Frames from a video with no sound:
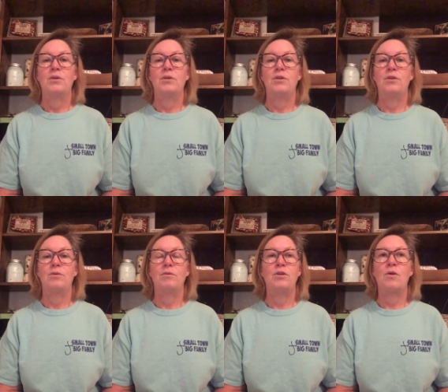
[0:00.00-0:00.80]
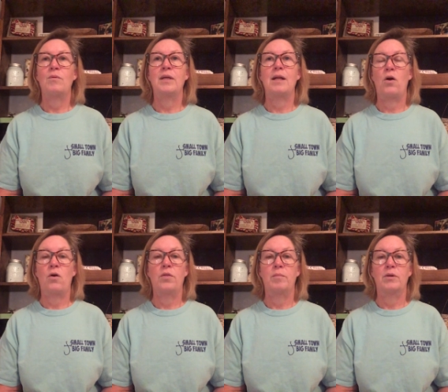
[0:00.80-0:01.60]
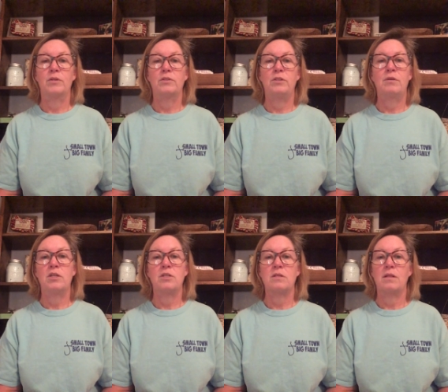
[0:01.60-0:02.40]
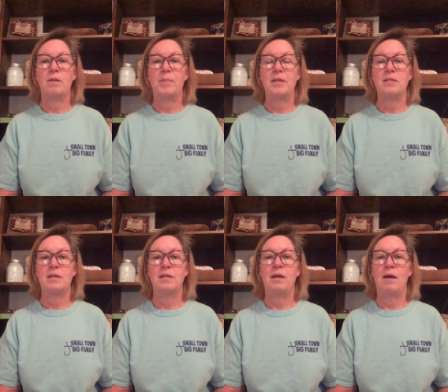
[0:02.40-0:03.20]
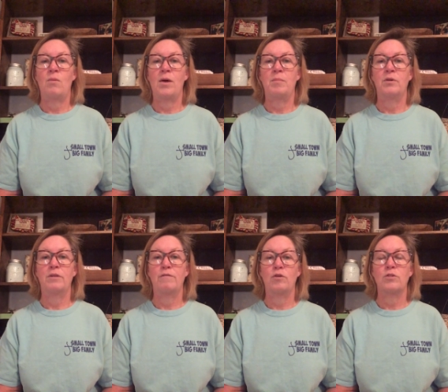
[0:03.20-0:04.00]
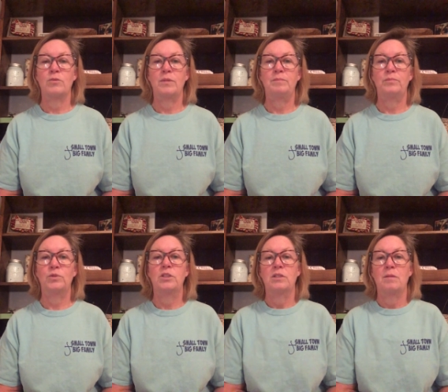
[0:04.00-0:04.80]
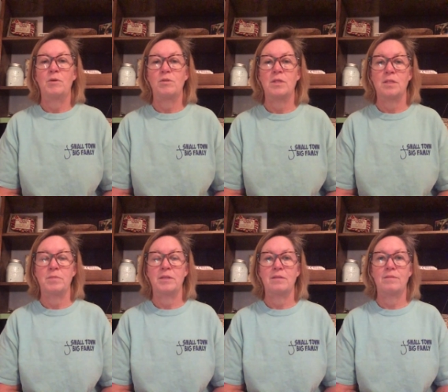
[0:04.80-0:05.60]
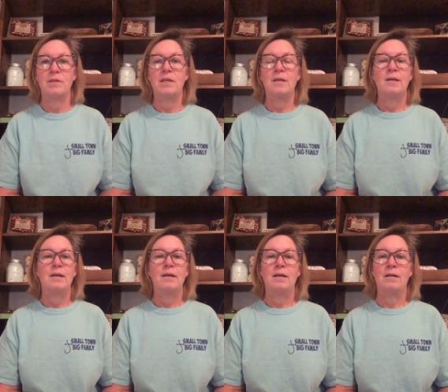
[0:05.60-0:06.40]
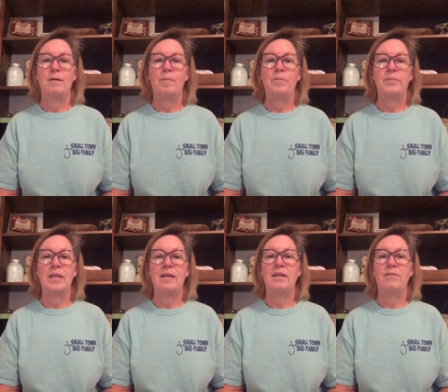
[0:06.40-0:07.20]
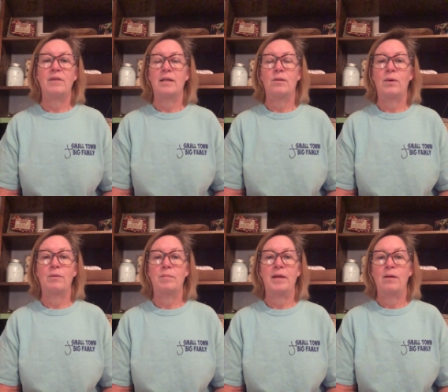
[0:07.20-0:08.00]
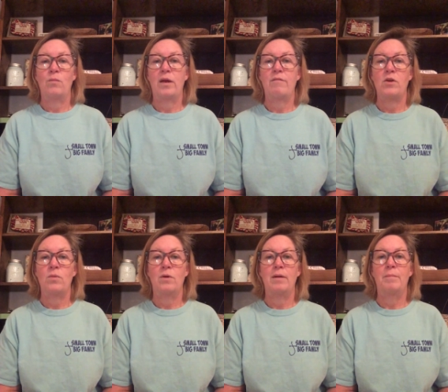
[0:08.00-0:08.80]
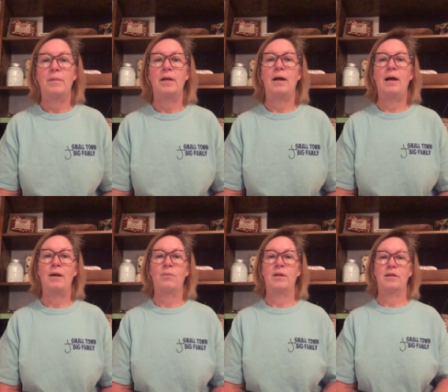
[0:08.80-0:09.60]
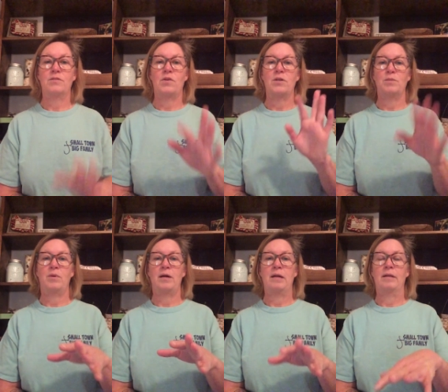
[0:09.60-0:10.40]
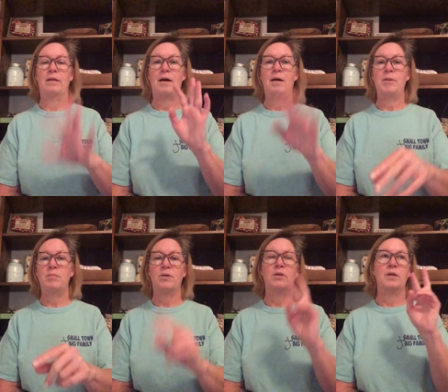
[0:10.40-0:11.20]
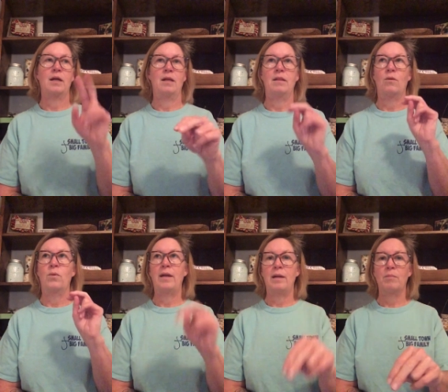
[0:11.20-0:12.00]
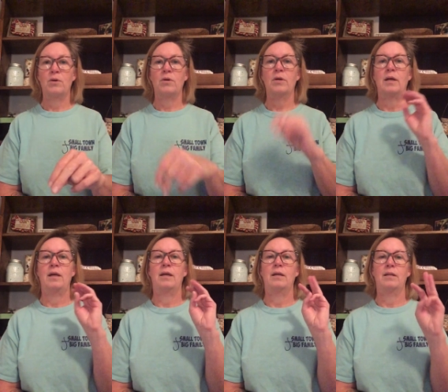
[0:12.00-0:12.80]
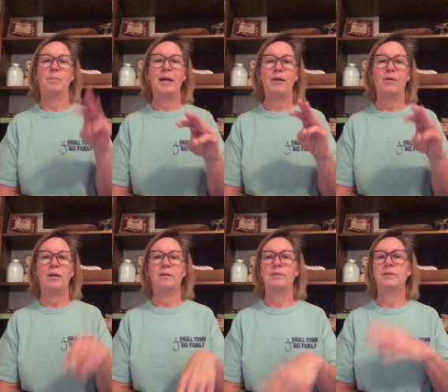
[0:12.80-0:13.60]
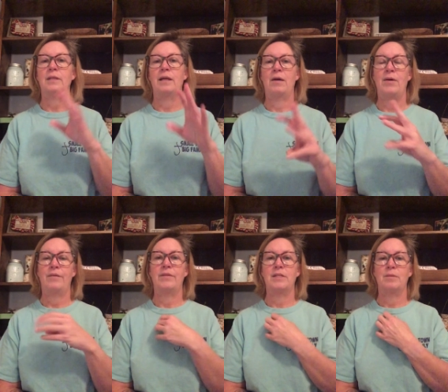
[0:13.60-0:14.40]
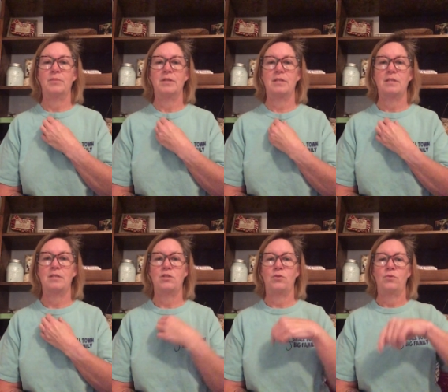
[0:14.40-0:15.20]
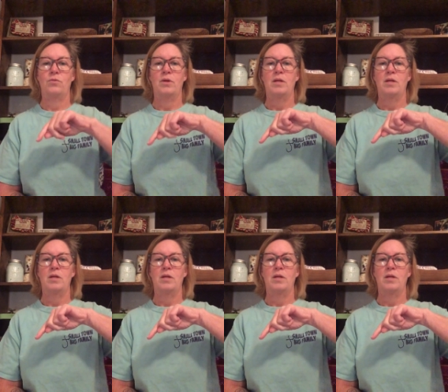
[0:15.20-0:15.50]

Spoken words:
You don't need all the books. You can just get the basic DIY book, the first one, which is the most expensive. And definitely get away with making whatever you want. But I went as far as buying the hobby book and the wedding book and the backgrounds, and now I have the templates to